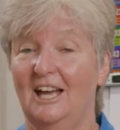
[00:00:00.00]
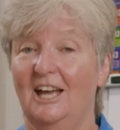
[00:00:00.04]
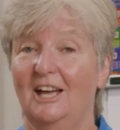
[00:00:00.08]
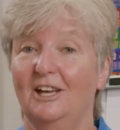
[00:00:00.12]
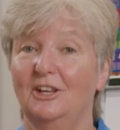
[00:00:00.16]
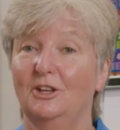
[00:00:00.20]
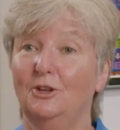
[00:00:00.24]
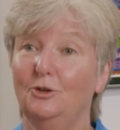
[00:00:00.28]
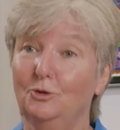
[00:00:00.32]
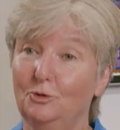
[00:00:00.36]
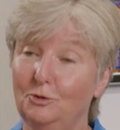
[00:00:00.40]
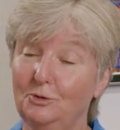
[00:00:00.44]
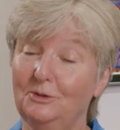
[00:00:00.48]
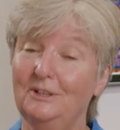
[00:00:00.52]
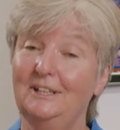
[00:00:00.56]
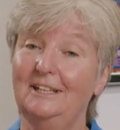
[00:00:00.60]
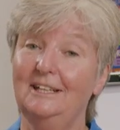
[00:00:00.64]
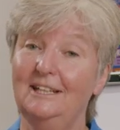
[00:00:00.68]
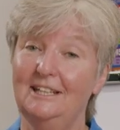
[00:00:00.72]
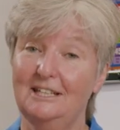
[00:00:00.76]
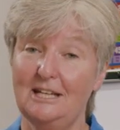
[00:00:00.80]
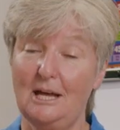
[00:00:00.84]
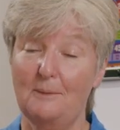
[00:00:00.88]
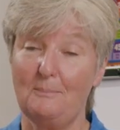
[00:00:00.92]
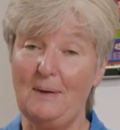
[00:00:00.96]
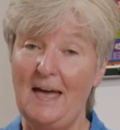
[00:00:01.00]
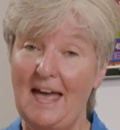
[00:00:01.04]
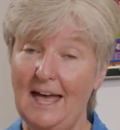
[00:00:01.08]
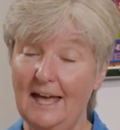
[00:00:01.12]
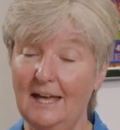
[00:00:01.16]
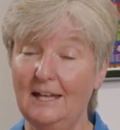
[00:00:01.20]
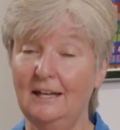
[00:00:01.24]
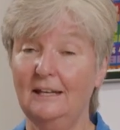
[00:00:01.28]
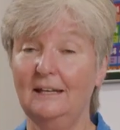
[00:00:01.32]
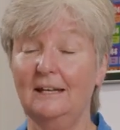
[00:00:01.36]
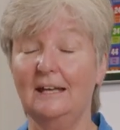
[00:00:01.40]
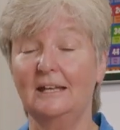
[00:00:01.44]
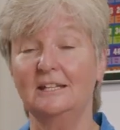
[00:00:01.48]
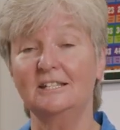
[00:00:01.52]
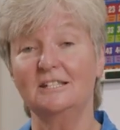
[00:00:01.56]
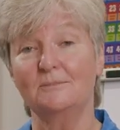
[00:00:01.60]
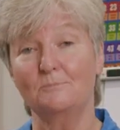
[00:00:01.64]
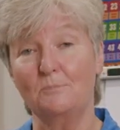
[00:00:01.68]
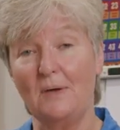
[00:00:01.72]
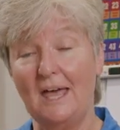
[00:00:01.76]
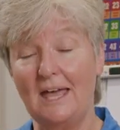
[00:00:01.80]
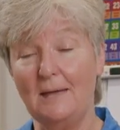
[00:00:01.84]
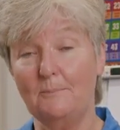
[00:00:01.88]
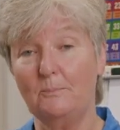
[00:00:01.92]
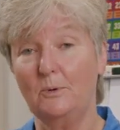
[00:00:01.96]
You'll need a pen and some
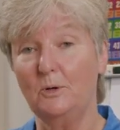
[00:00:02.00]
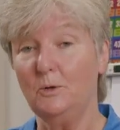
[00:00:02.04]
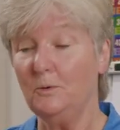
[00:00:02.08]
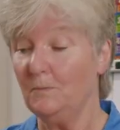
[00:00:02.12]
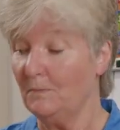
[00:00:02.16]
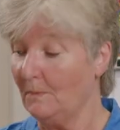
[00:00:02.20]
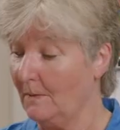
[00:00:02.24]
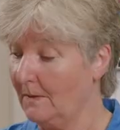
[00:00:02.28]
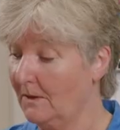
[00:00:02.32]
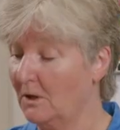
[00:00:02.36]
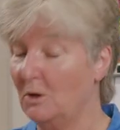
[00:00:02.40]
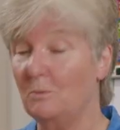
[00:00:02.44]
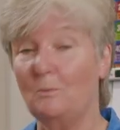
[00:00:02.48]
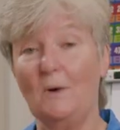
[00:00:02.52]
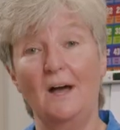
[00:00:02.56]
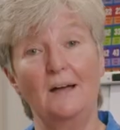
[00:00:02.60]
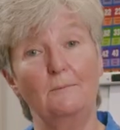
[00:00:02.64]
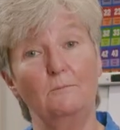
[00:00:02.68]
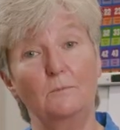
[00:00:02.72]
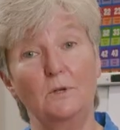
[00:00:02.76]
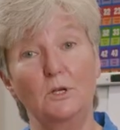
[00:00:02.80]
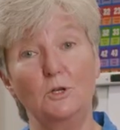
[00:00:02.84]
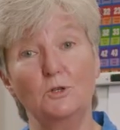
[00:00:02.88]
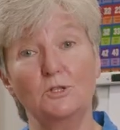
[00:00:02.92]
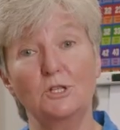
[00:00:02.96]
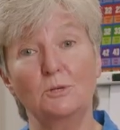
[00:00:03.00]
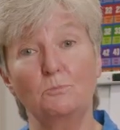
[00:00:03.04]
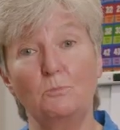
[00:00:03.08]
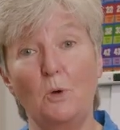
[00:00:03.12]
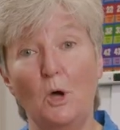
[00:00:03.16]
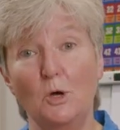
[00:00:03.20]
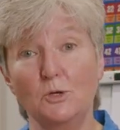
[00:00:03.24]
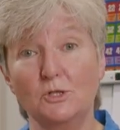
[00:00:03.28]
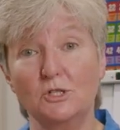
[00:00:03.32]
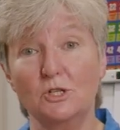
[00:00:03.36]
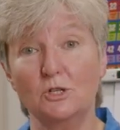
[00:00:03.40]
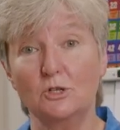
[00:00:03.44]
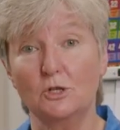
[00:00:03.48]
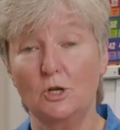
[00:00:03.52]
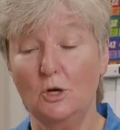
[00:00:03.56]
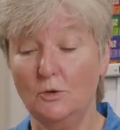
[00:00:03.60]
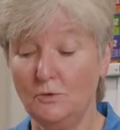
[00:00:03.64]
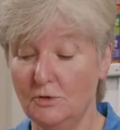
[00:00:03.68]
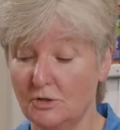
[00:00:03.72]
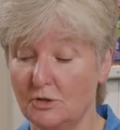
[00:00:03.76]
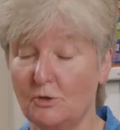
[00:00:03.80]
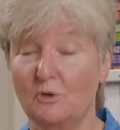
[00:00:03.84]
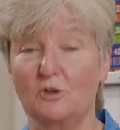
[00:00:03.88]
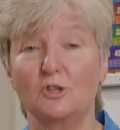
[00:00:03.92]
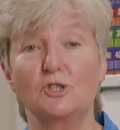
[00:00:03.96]
paper. You might be using post-it
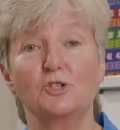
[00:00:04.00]
notes or a